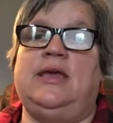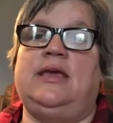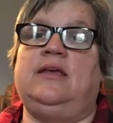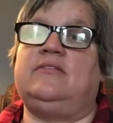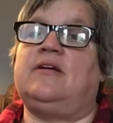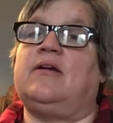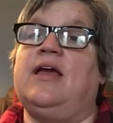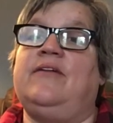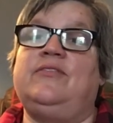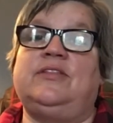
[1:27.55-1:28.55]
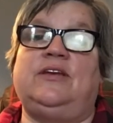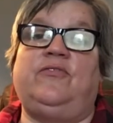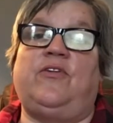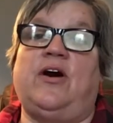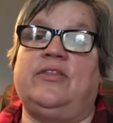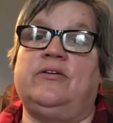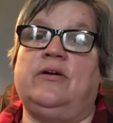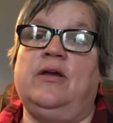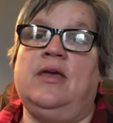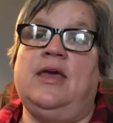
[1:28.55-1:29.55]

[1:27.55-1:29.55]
He is our Heavenly Father,